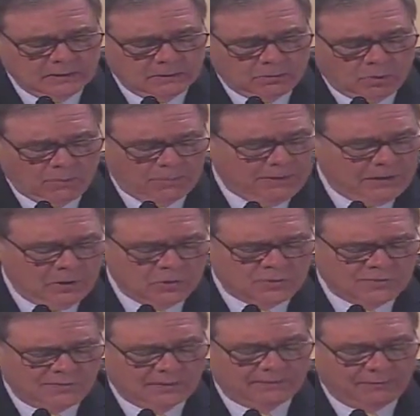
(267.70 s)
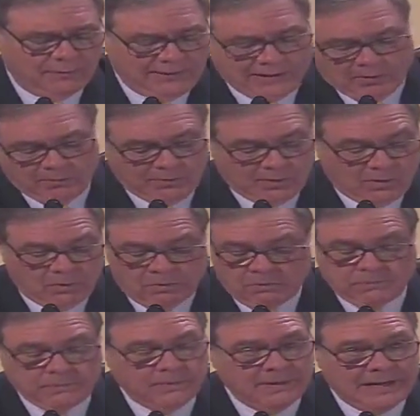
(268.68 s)
won't be useful if we don't
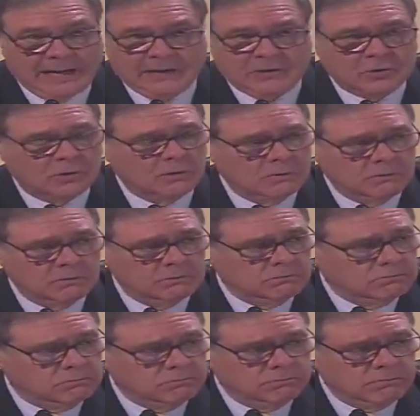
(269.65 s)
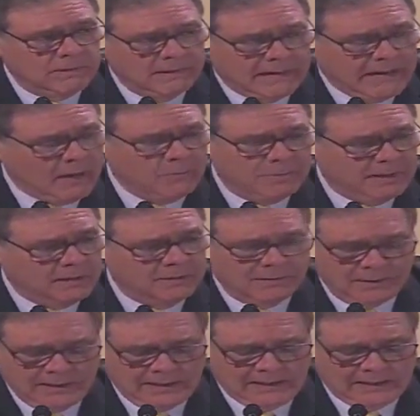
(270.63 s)
know the nature, how big
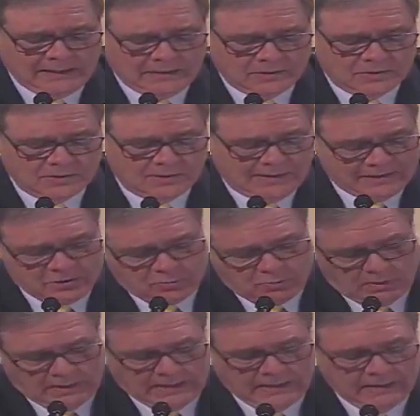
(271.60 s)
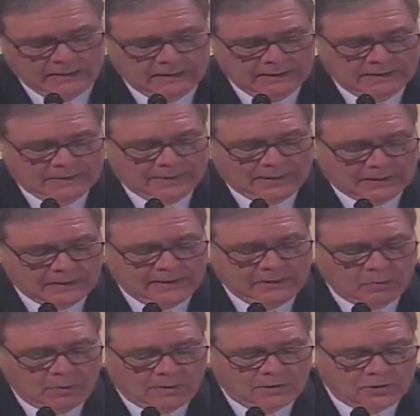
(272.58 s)
the need is. And that's why the
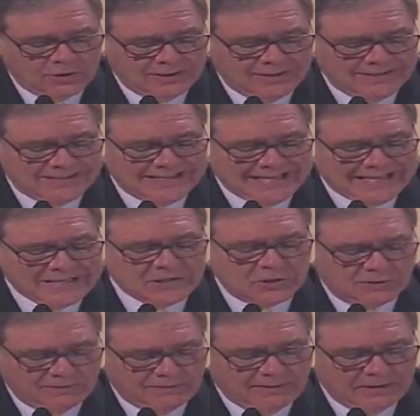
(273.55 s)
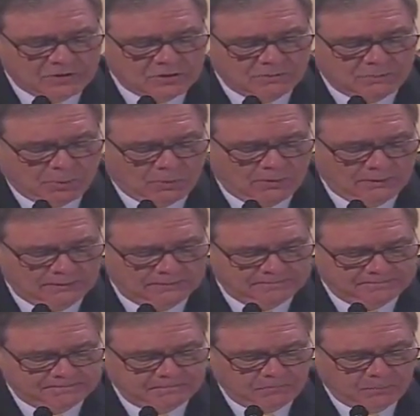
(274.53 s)
Clean Watersheds Needs Survey is important.
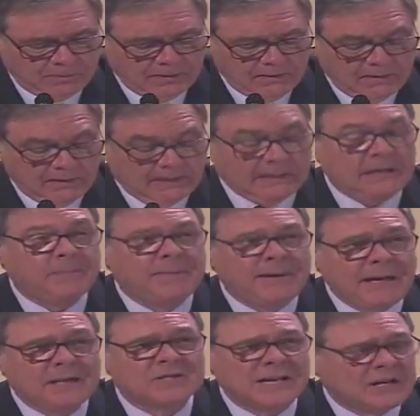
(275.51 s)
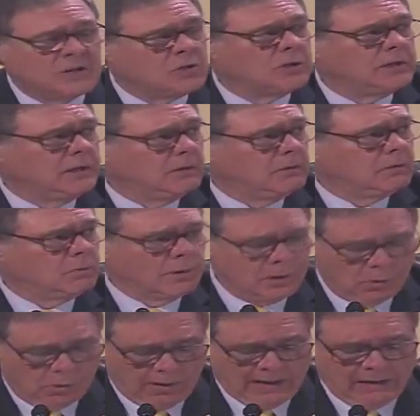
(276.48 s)
EPA is actually
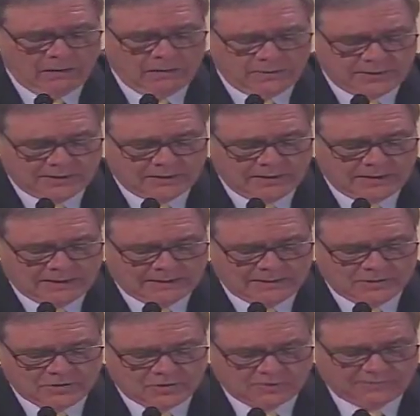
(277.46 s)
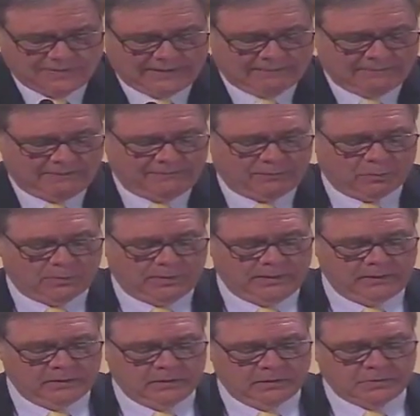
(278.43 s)
required to conduct this survey every 4
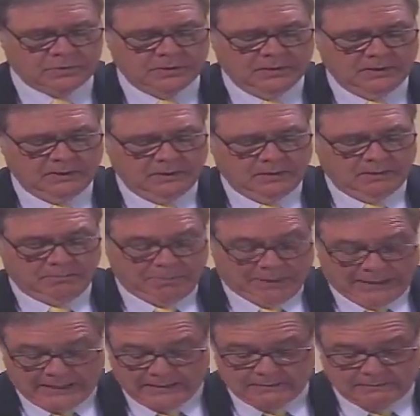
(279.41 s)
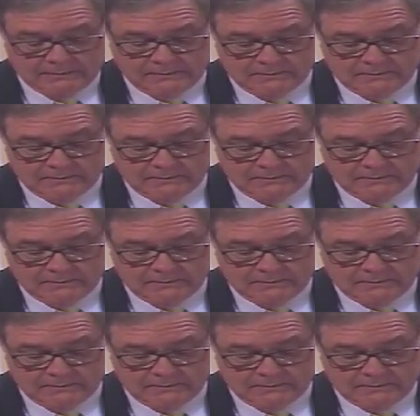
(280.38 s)
years, but